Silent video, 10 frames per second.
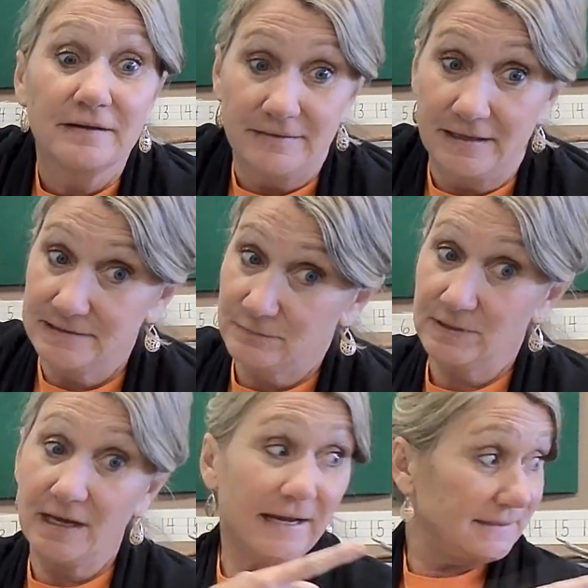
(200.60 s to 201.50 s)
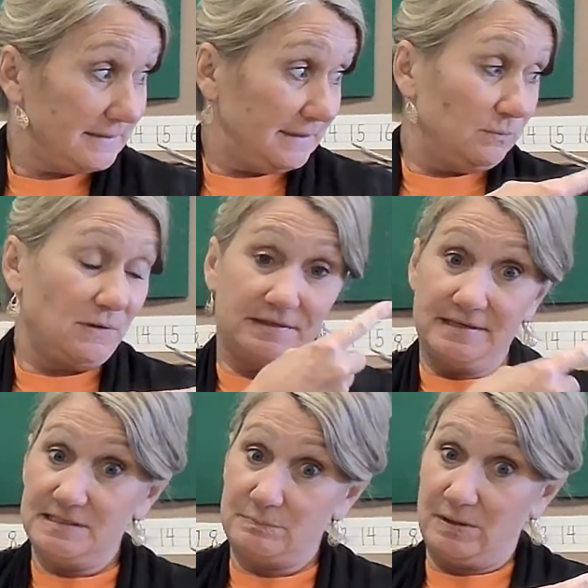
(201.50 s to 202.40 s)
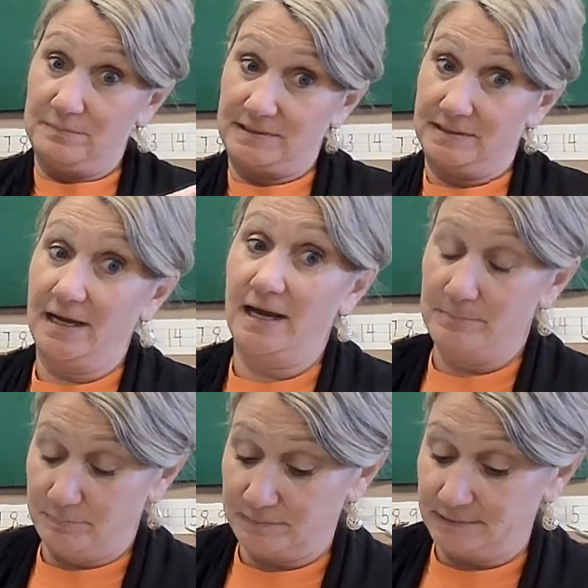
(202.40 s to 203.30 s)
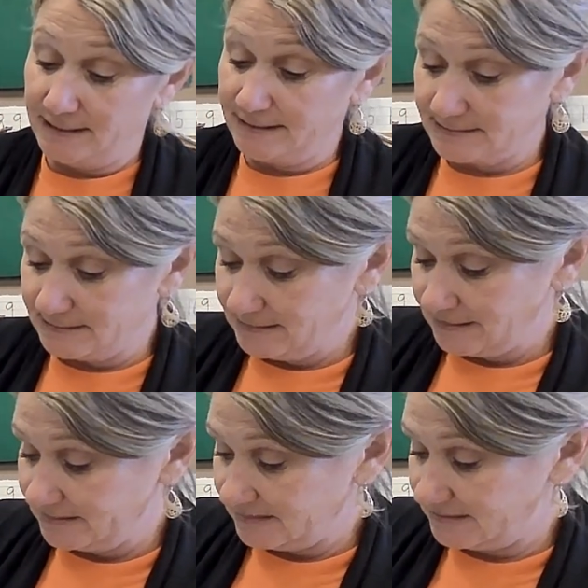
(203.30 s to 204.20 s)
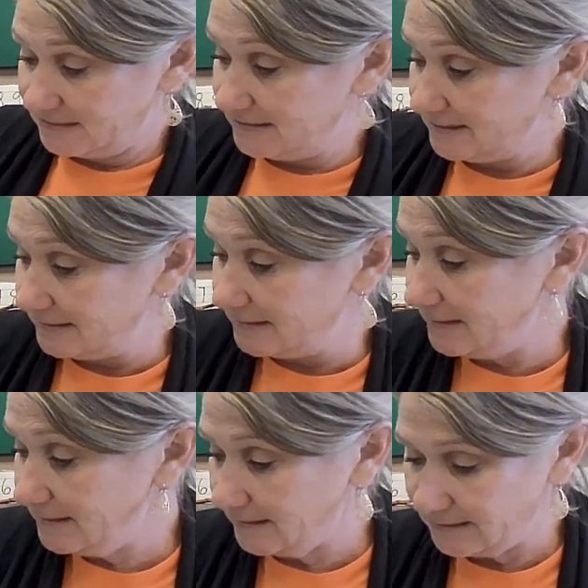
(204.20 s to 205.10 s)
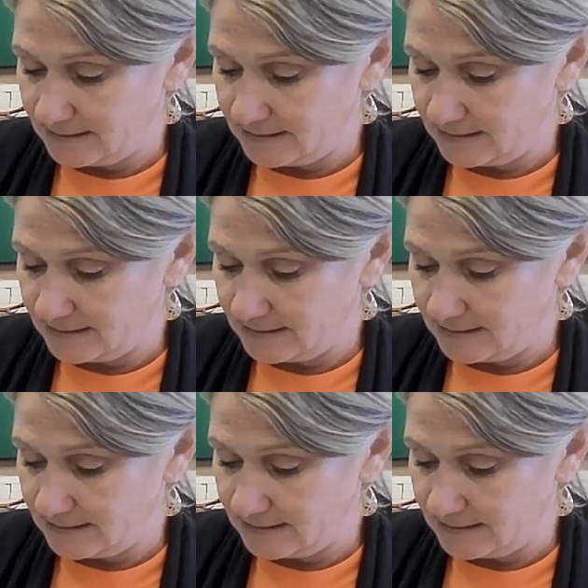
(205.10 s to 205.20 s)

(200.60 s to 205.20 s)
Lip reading: That's what I did with this pumpkin. I planted a seed.